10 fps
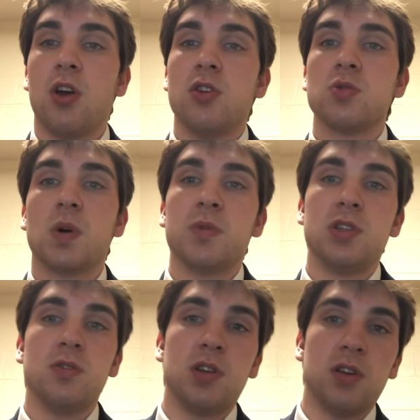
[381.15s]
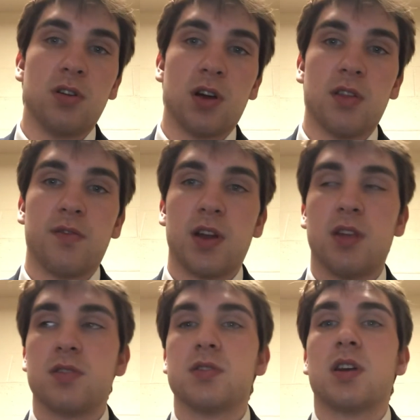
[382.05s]
So what we do here on the
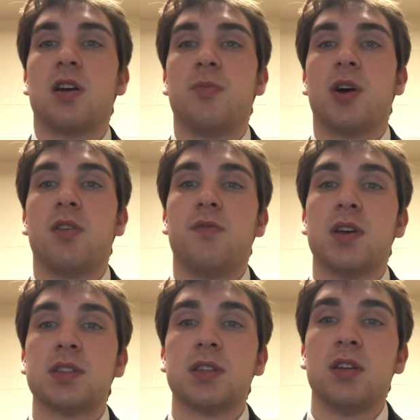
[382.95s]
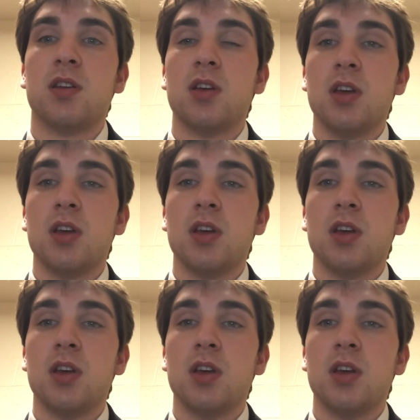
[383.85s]
financial side by investing